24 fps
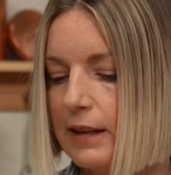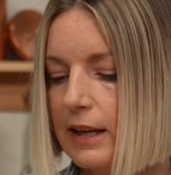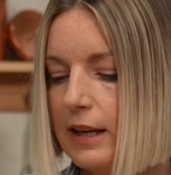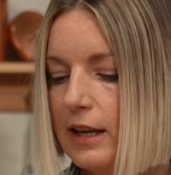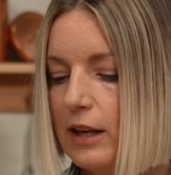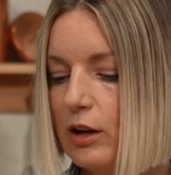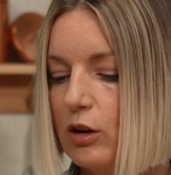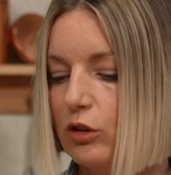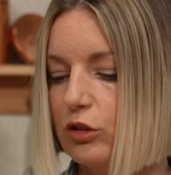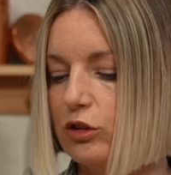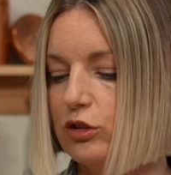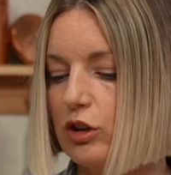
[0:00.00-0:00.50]

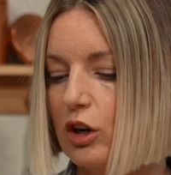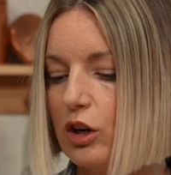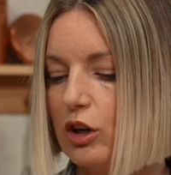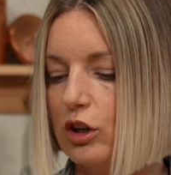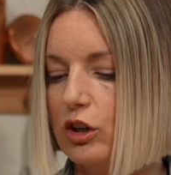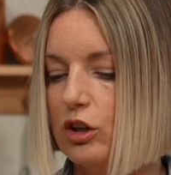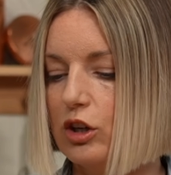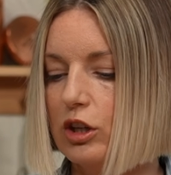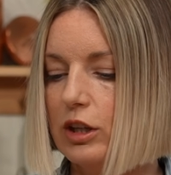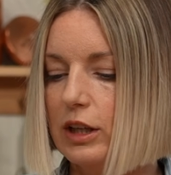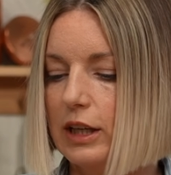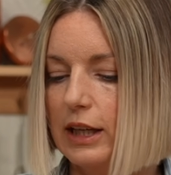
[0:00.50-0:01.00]
it'll start
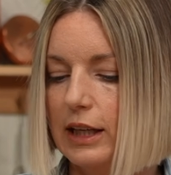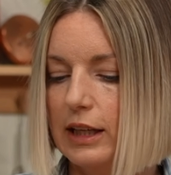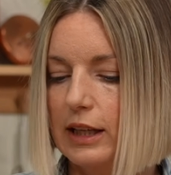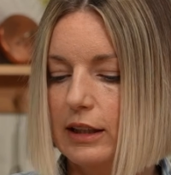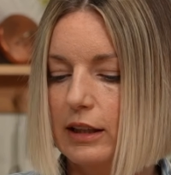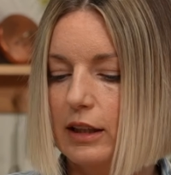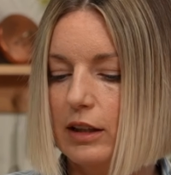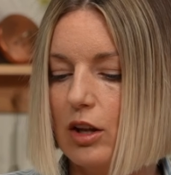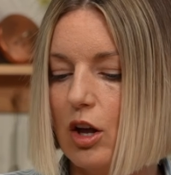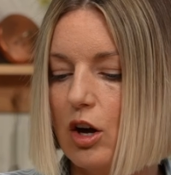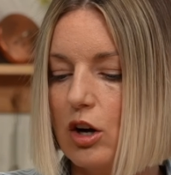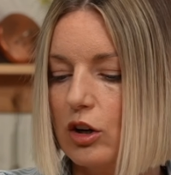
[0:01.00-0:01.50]
cooking,
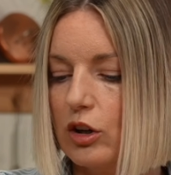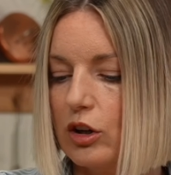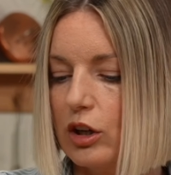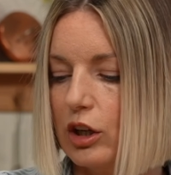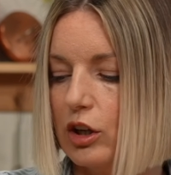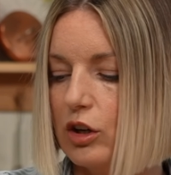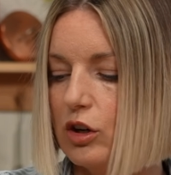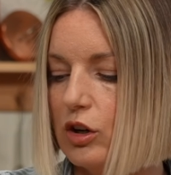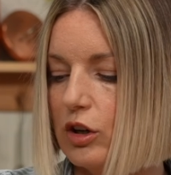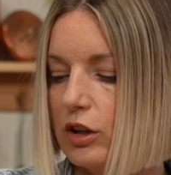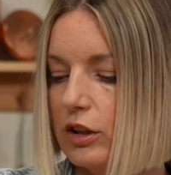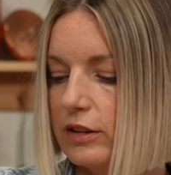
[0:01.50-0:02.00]
and the longer
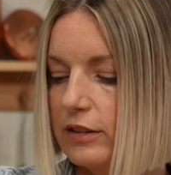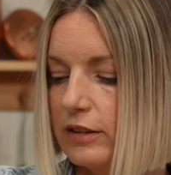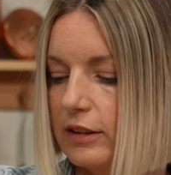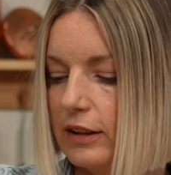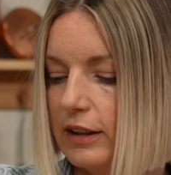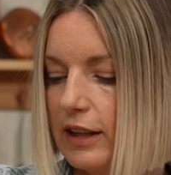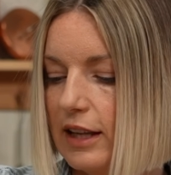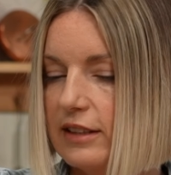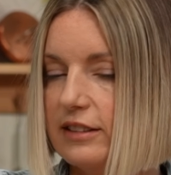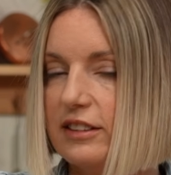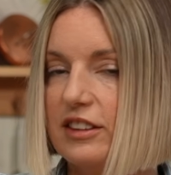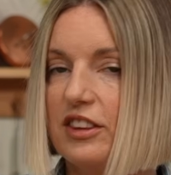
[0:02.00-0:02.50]
it cooks, the less